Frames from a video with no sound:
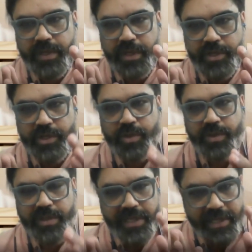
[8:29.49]

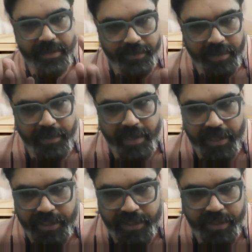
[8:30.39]
ensure the
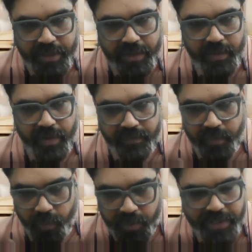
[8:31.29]
implementation
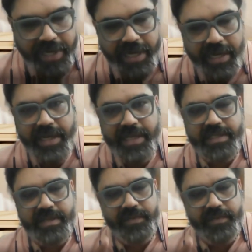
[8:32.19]
of those guidelines,